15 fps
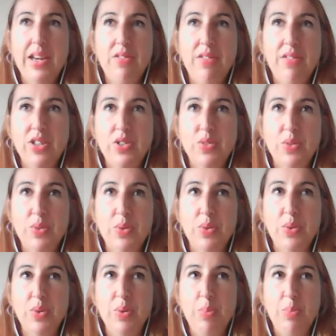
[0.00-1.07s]
a
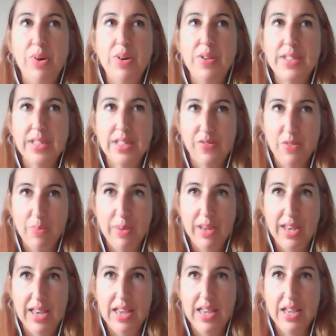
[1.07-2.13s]
gradual process for
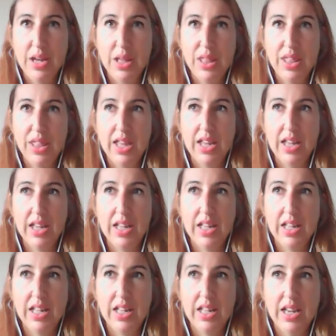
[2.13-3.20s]
me, I think. Mm.
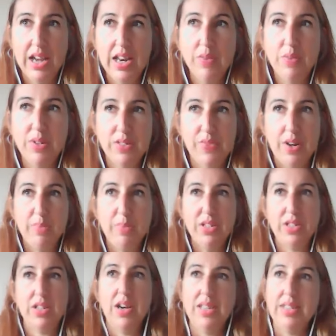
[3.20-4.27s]
And it was very
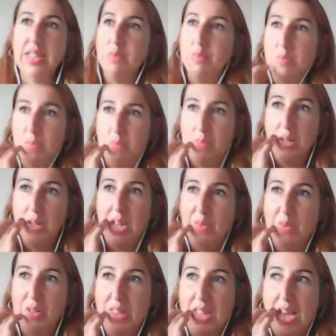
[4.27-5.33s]
much tied in, you know,
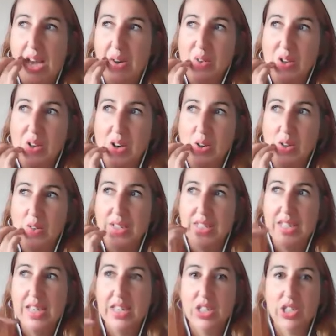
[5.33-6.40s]
with the alcohol. It was
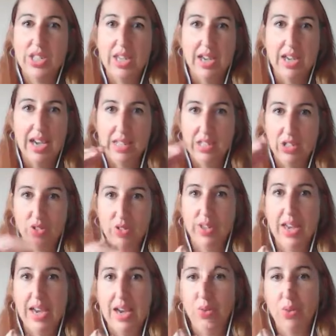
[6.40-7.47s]
each day I hadn't drunk
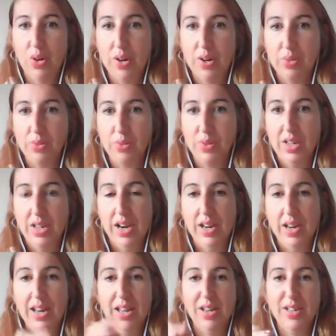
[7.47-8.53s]
alcohol. And
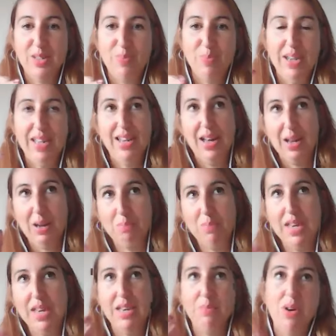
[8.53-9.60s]
yeah. I learned to be like
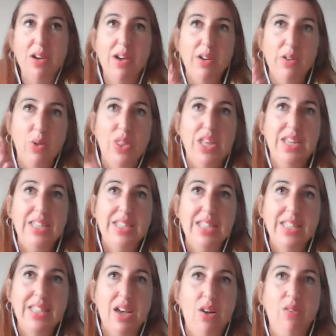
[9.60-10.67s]
me and my own authentic
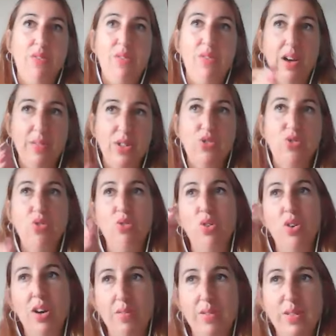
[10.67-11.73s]
self. I was stronger,
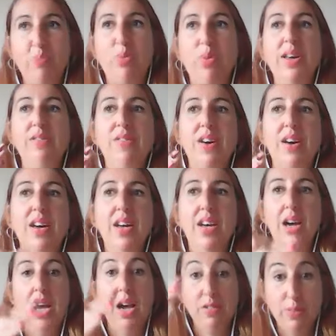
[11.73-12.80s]
yeah. I was braver,
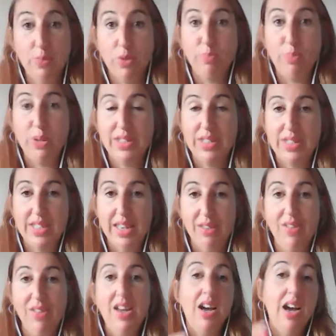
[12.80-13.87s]
I was more
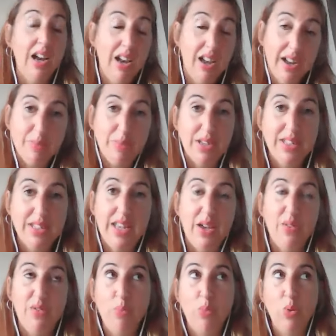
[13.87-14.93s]
positive, I liked
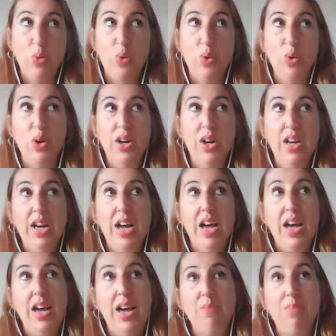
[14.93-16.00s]
myself more. Yeah.
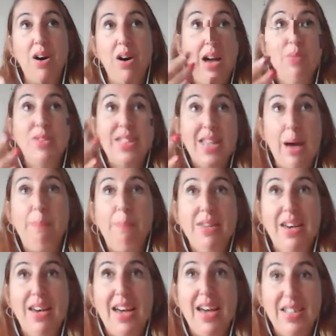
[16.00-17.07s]
Um, I was
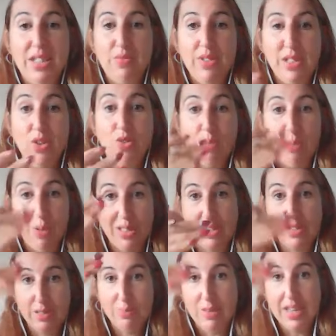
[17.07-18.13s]
happier as a result because I
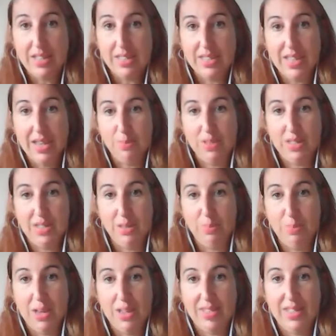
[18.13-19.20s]
was making steps to the
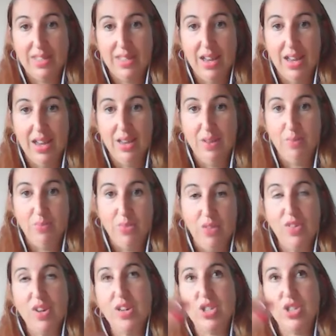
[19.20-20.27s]
person that I, the
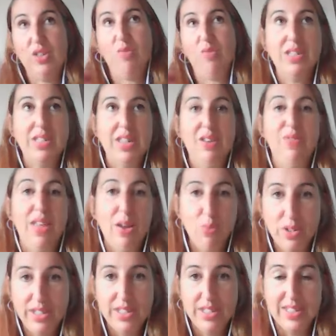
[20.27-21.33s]
version of myself that I
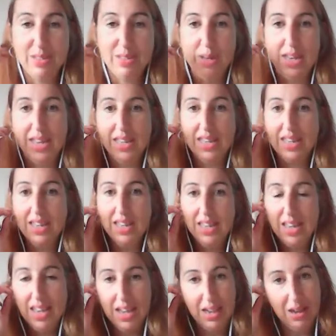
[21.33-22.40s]
wanted to be.
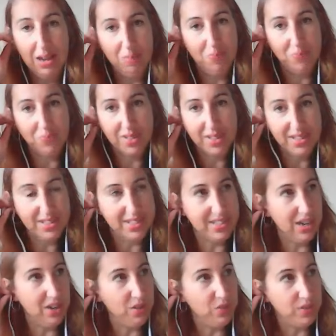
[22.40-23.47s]
Yeah. Um,
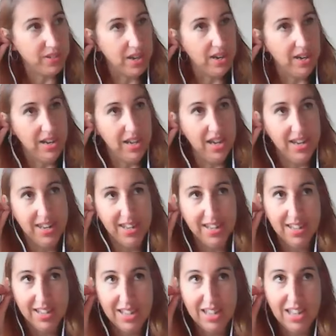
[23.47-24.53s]
so it was kind of
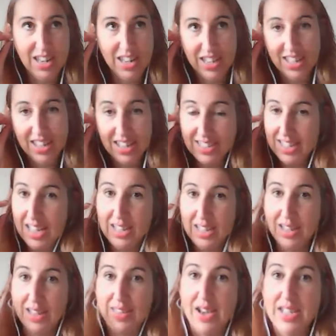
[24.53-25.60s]
learning, learning exactly
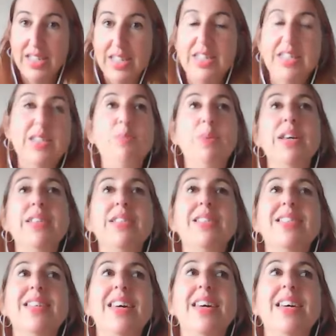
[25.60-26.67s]
like that identity piece,
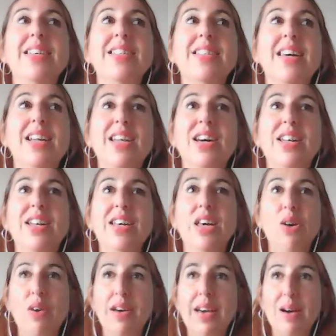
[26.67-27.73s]
isn't it? It's like learning
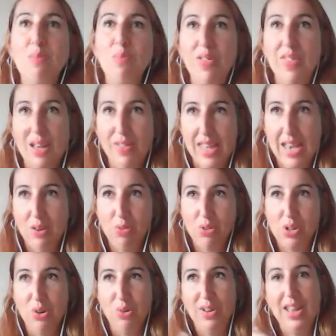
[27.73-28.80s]
who I am without the
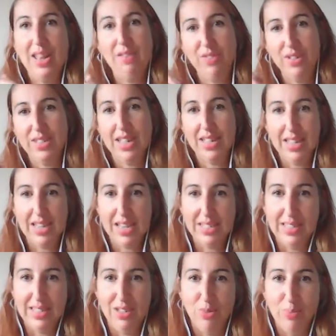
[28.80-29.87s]
alcohol, and every day that yeah.
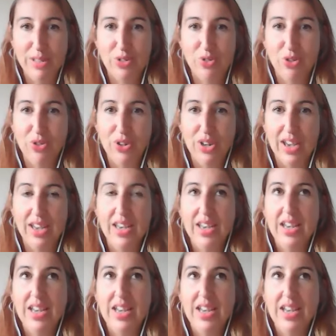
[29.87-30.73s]
gets a little bit stronger.